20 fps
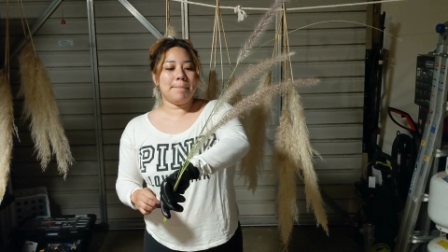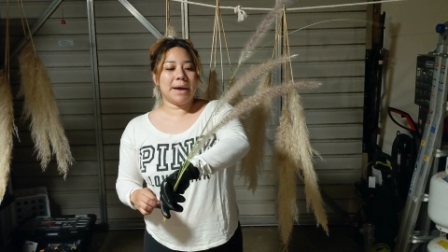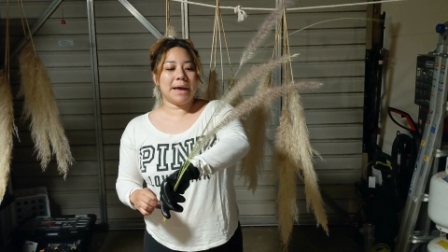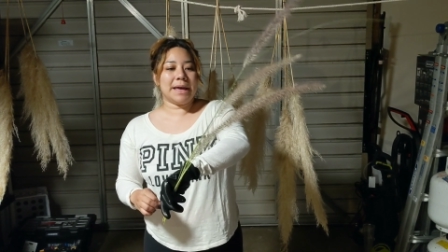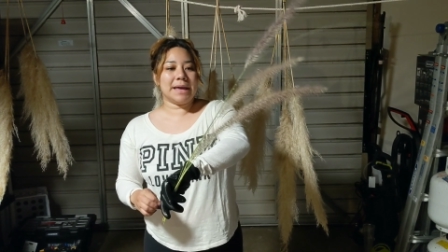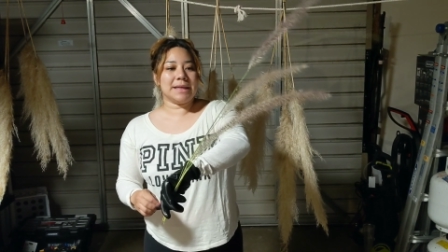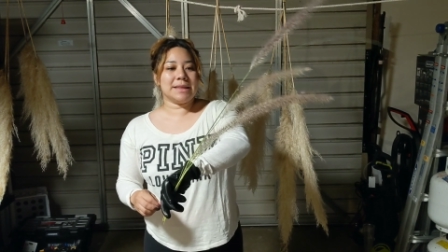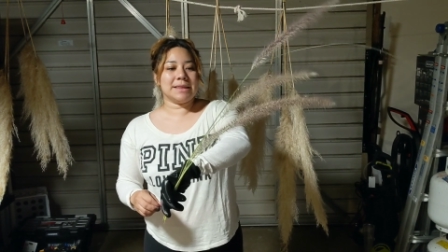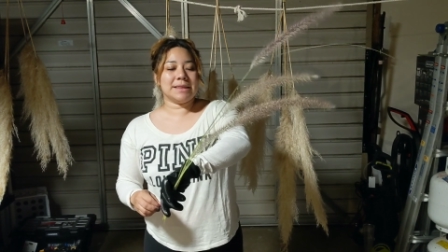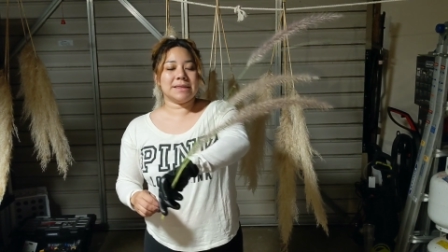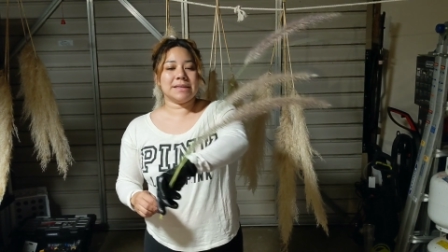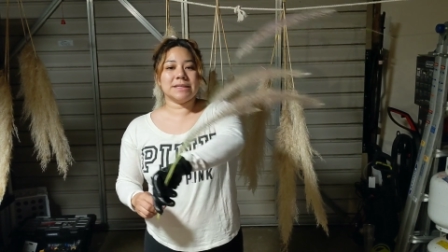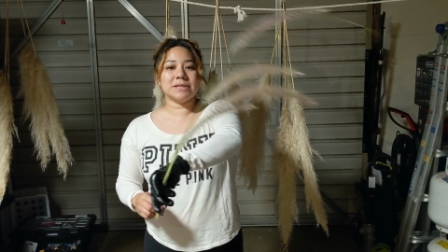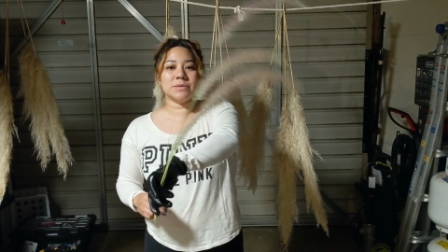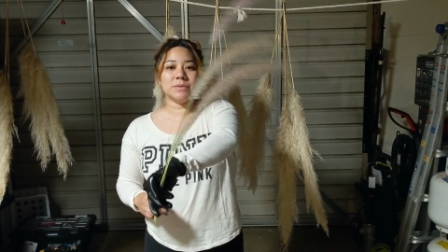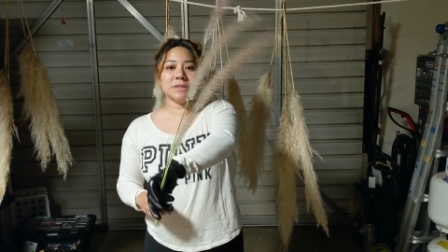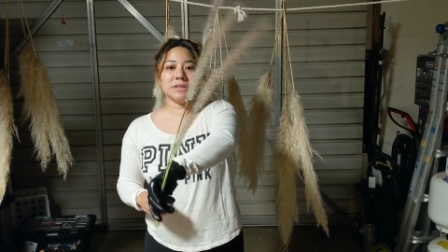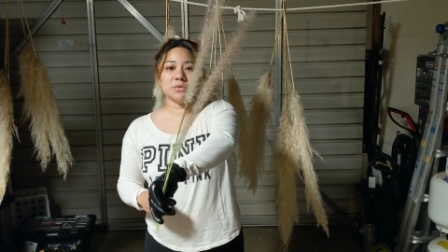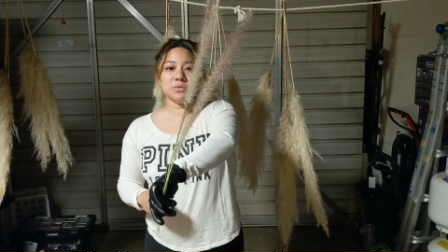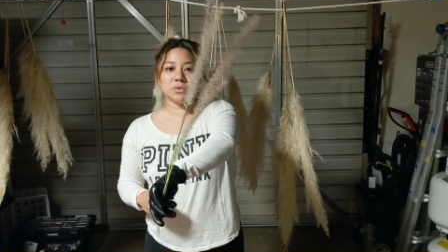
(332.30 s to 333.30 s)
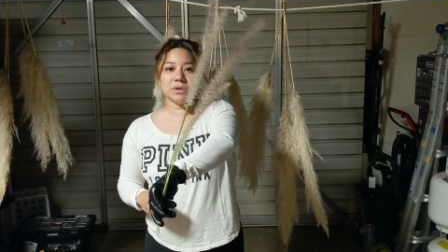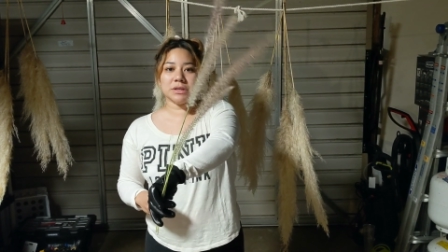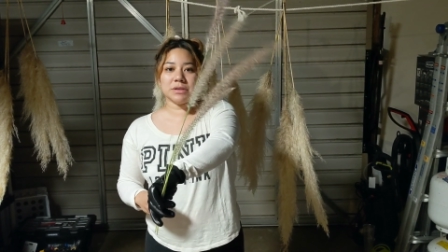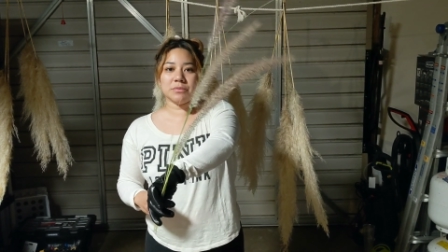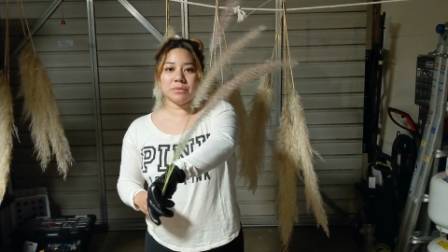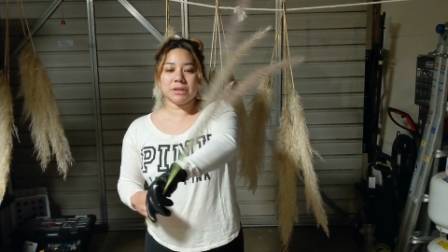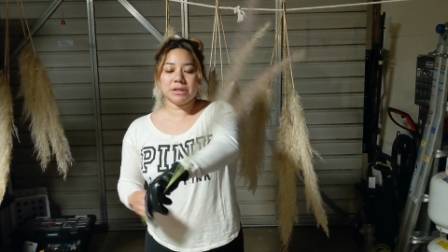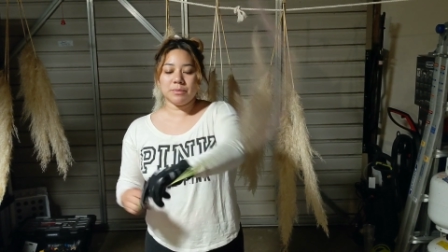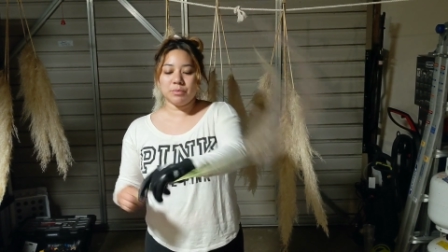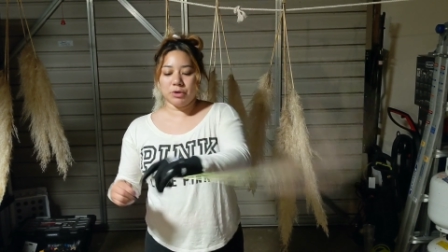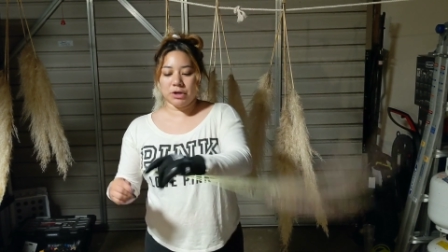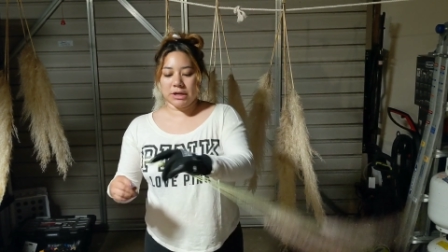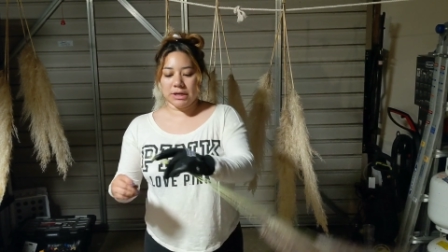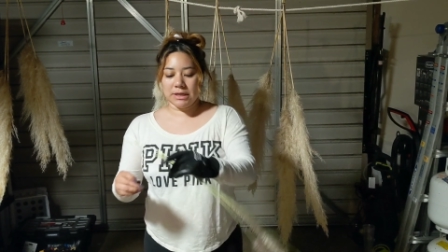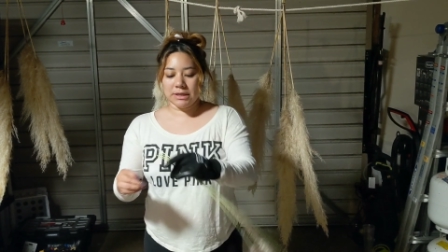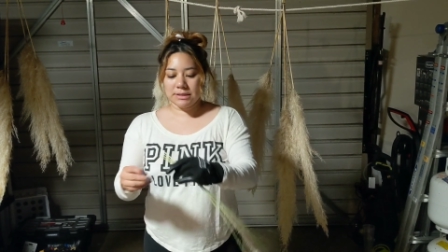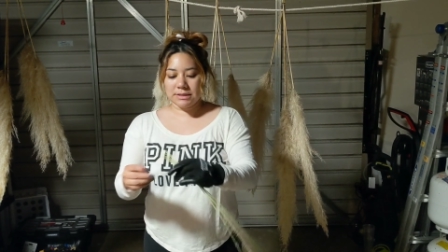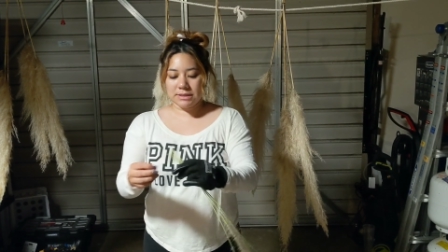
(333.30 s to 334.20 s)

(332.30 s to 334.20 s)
But this one's really, really pretty.